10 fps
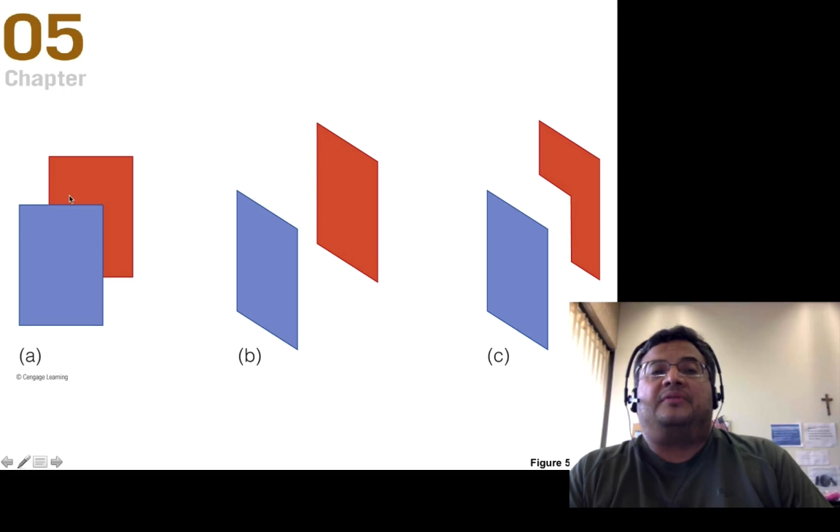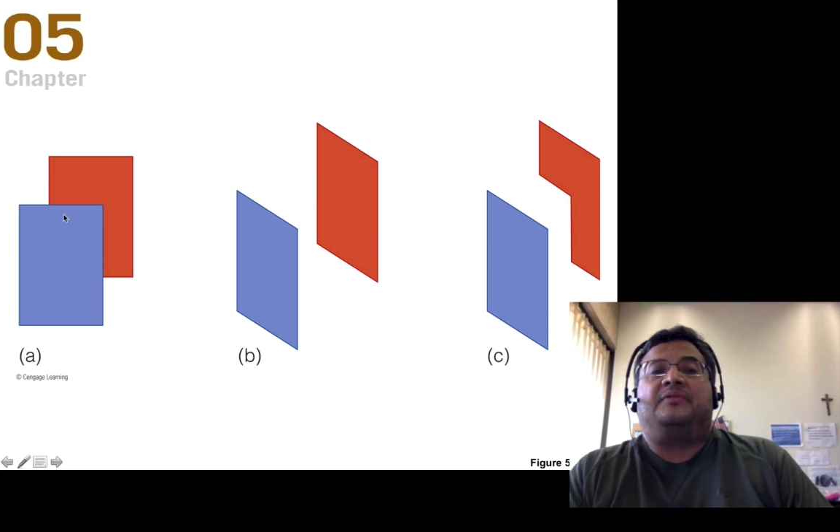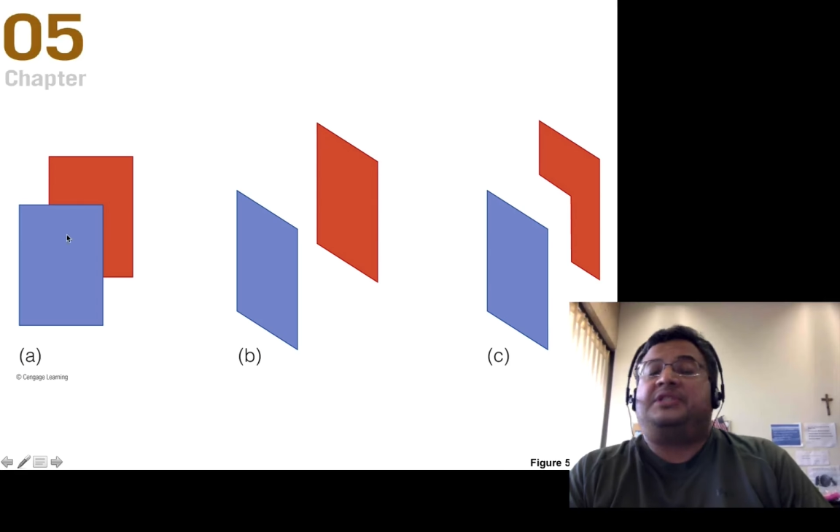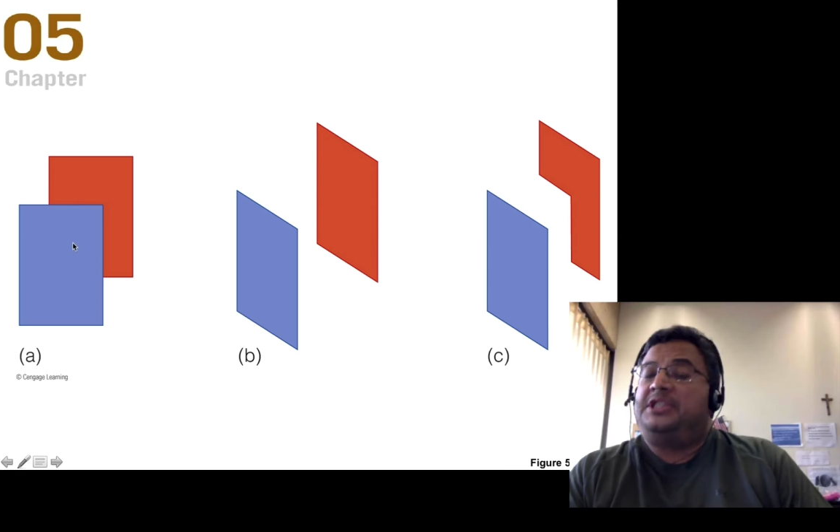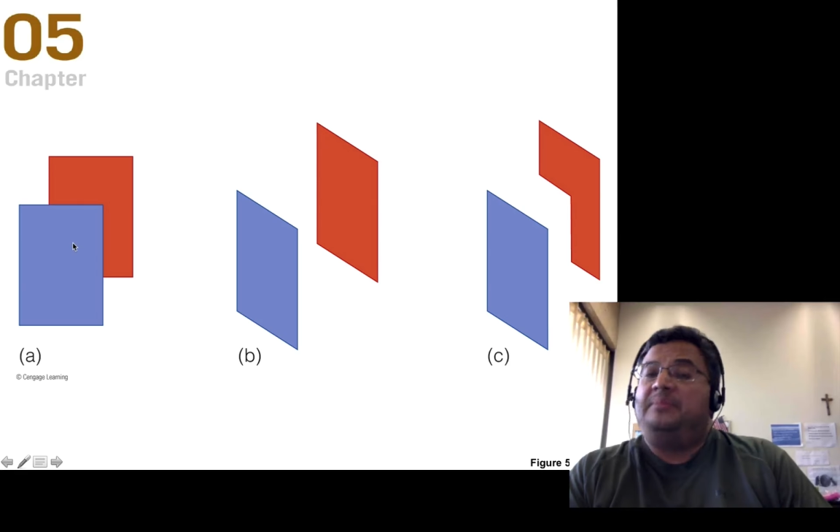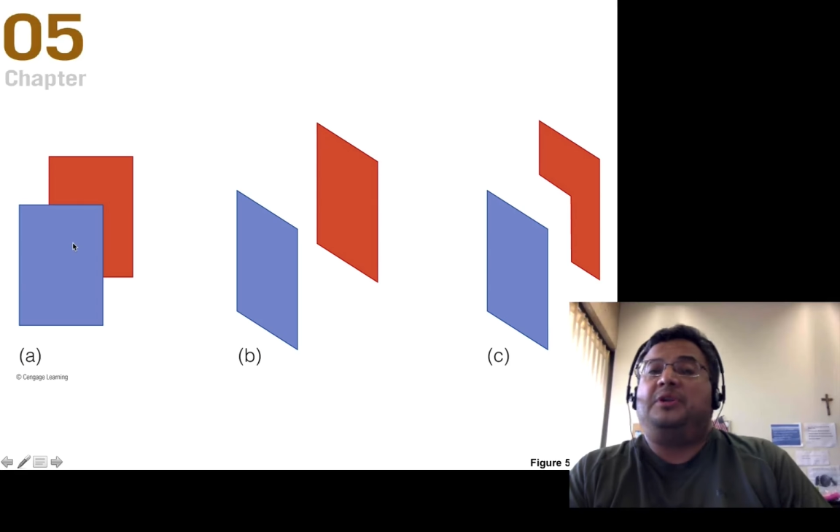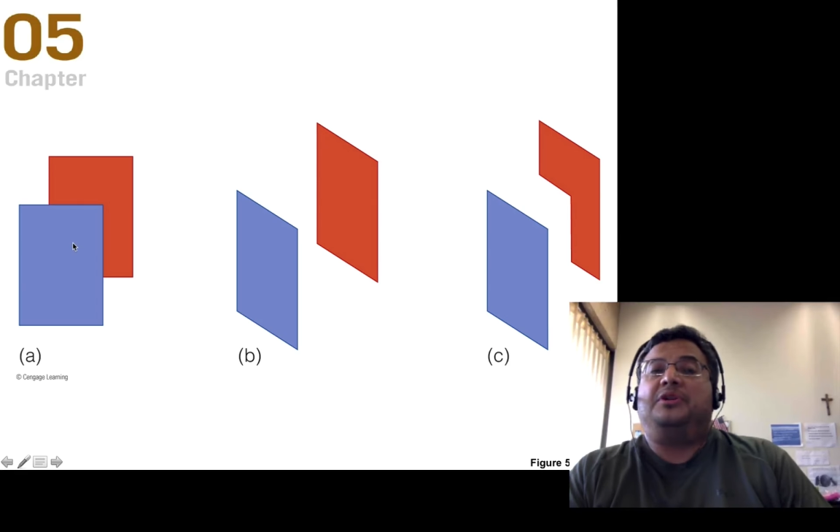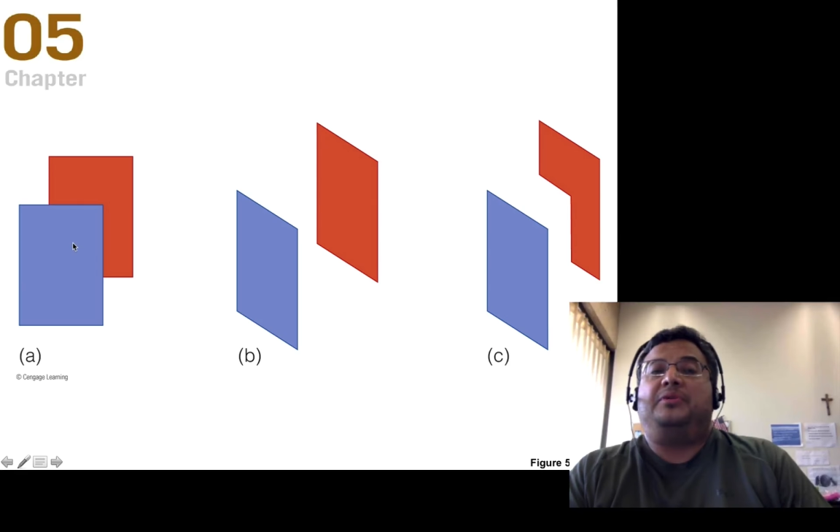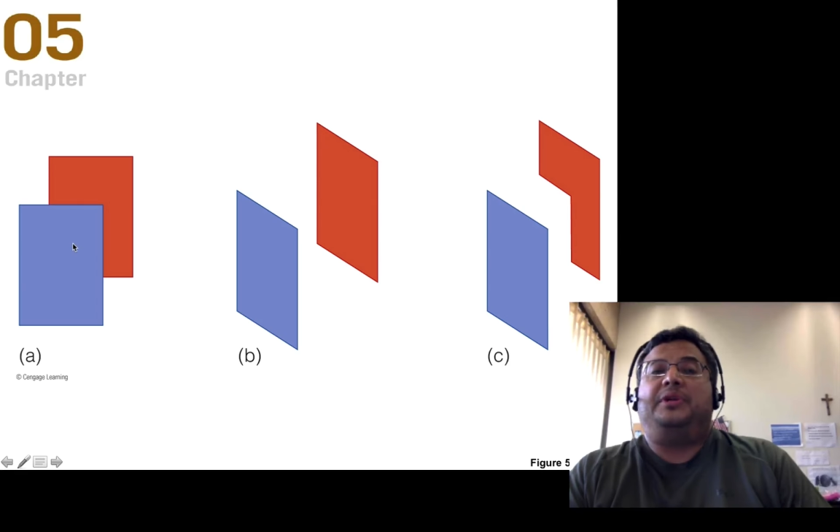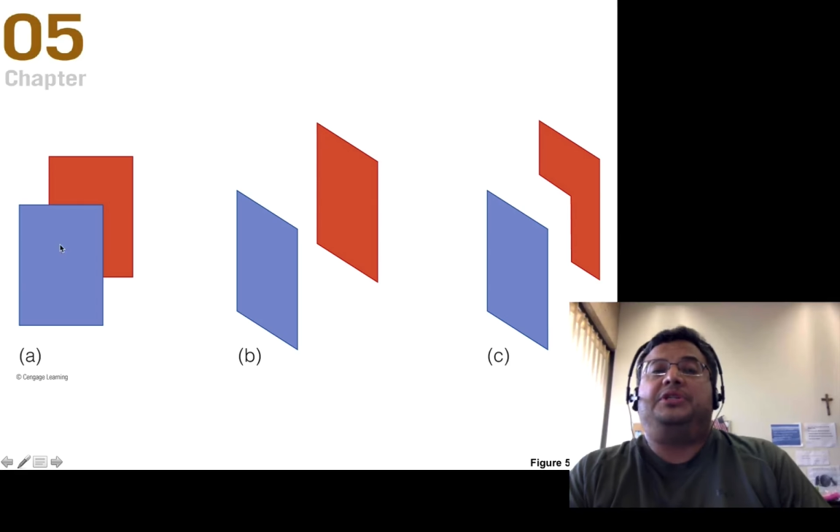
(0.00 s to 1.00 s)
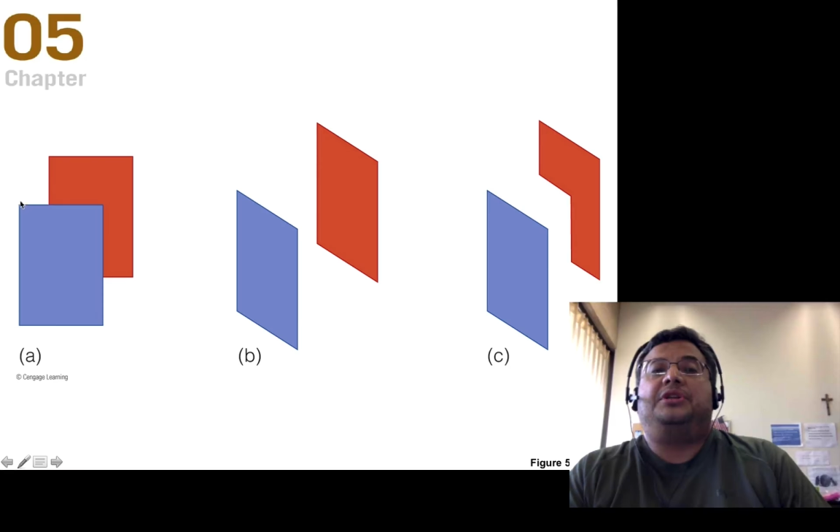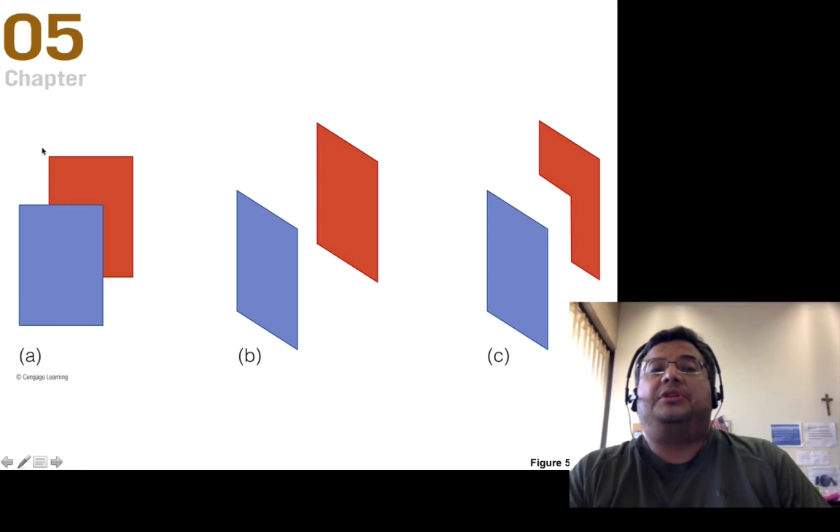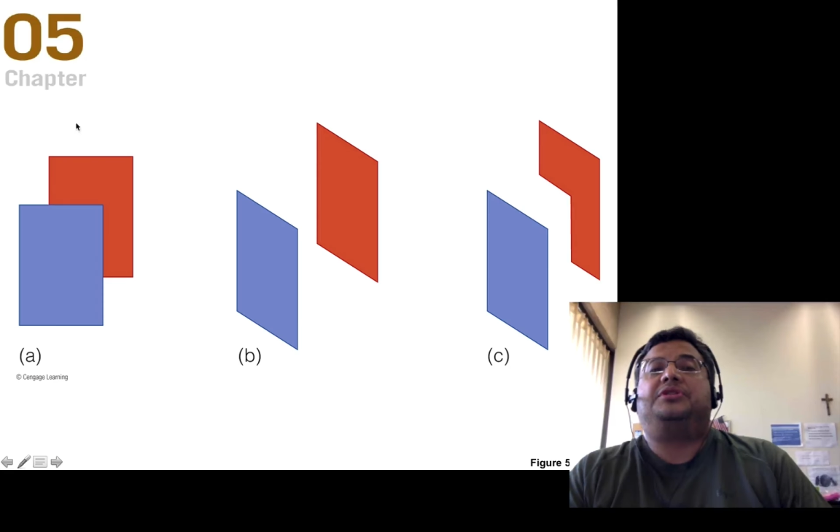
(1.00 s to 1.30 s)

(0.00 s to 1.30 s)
similar to each other,